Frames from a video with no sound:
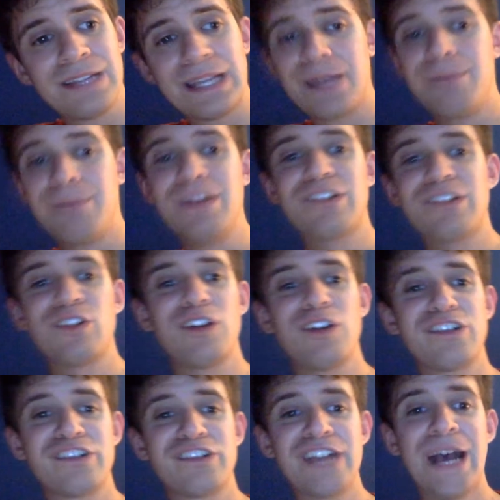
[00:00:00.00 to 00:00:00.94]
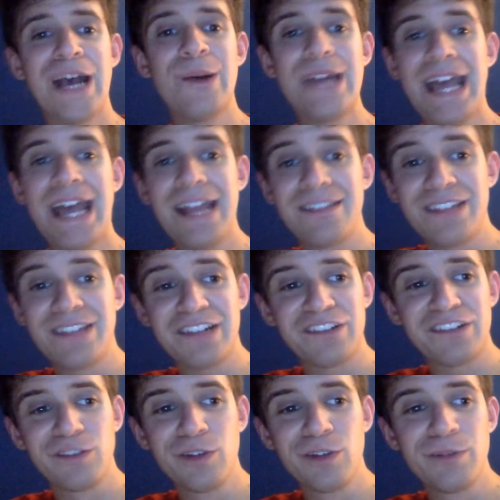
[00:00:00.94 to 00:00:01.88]
Miz started shouting at
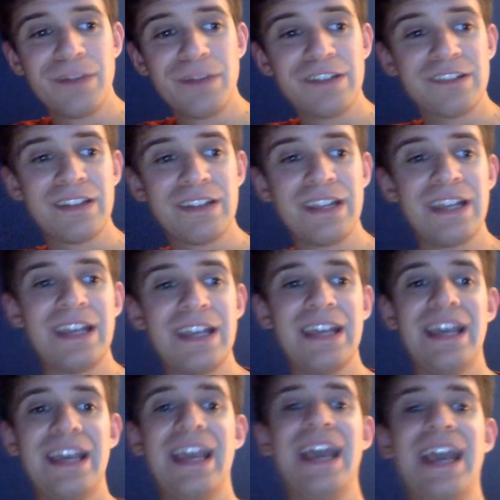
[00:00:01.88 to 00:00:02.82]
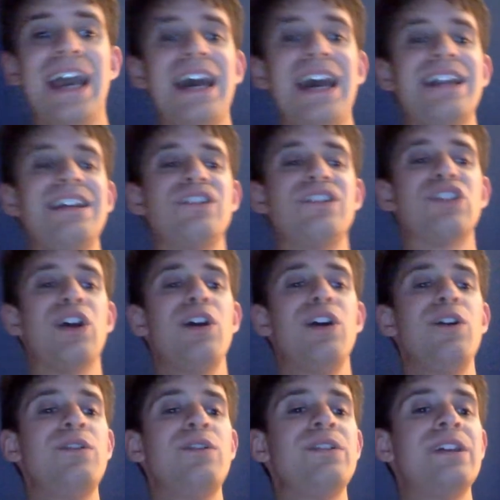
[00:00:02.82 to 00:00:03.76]
Dexter Lumis, and he
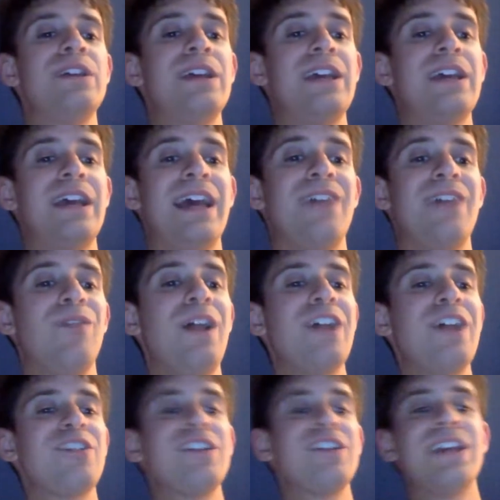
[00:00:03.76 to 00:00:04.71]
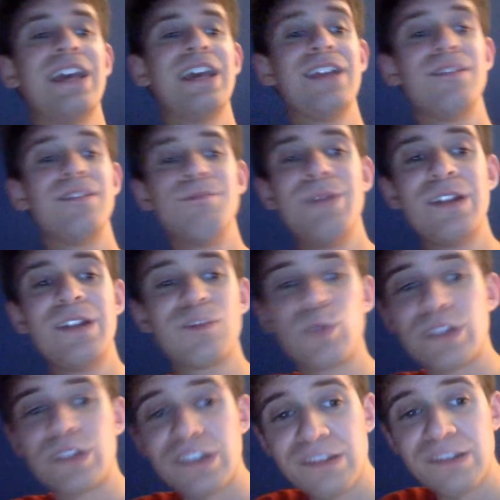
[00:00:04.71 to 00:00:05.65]
turned, and Lashley hit Miz
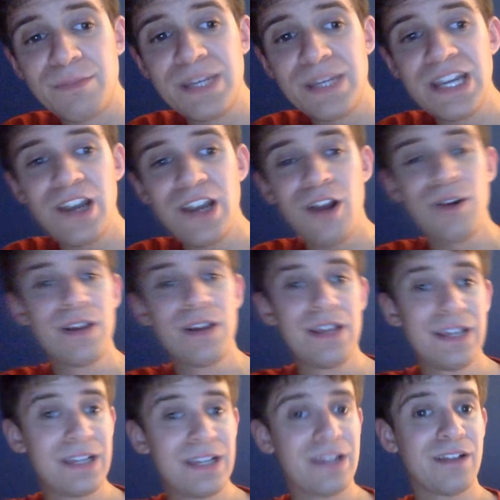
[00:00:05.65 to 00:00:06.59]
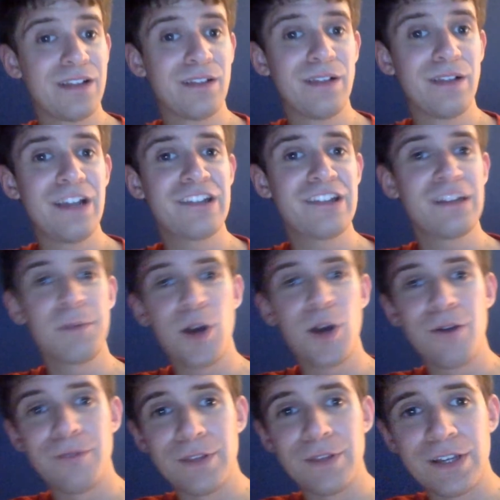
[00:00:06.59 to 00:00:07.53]
with the spear. Lashley ended up
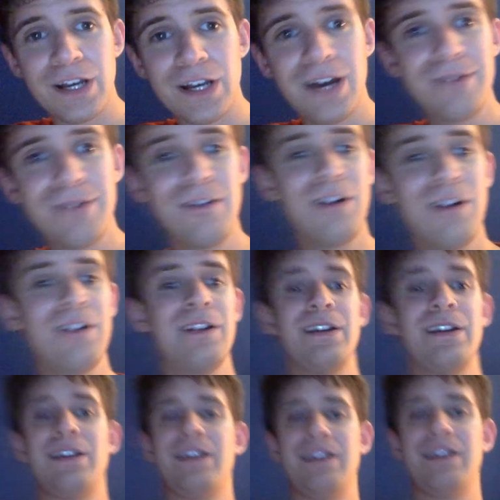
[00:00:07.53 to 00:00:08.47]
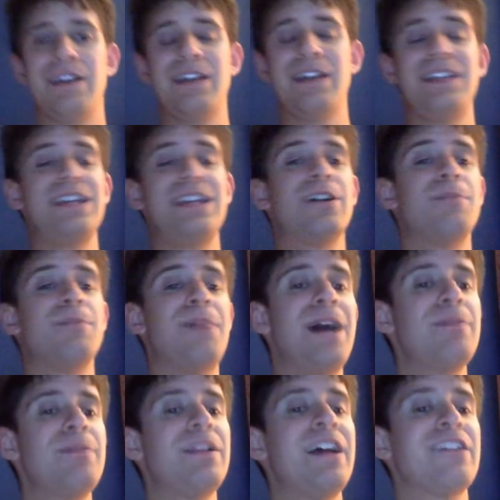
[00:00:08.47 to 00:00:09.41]
going for the cover, and there you go.
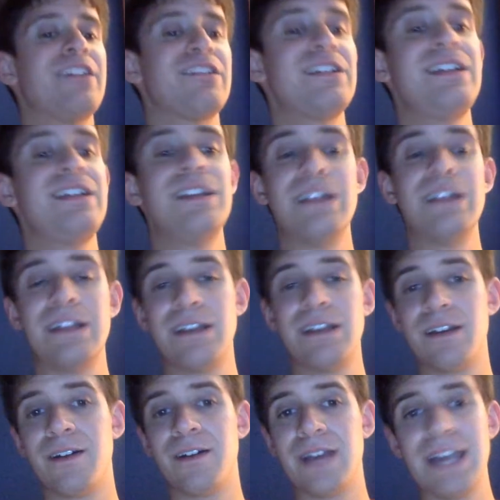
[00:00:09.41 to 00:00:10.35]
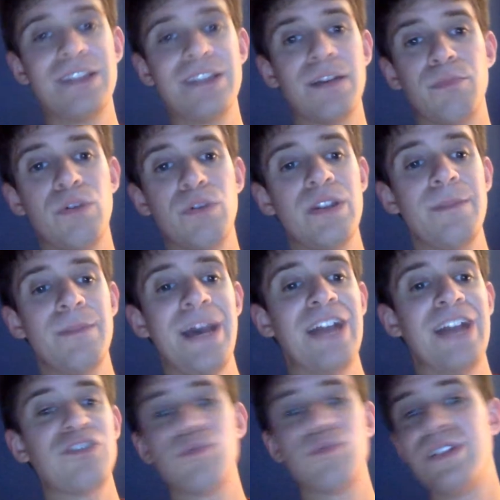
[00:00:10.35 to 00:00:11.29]
Bobby Lashley ended up winning the
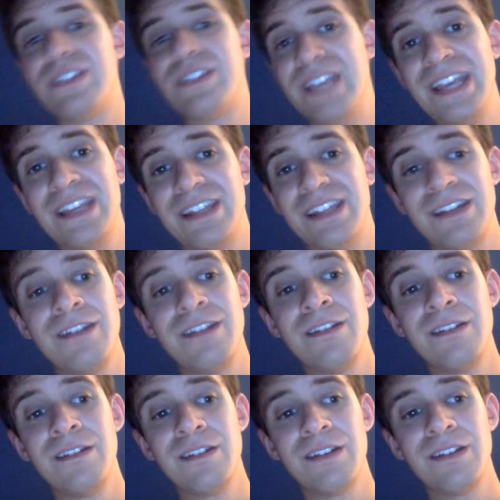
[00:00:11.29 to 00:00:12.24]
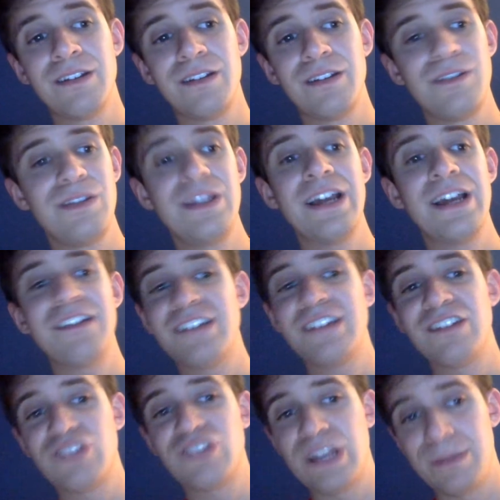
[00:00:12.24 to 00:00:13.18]
match, retaining the United
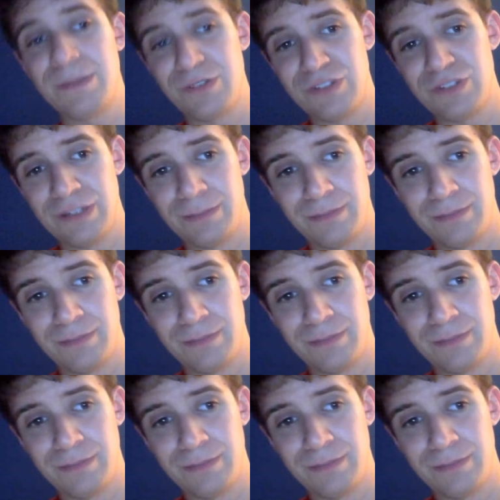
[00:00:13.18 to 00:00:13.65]
States Championship.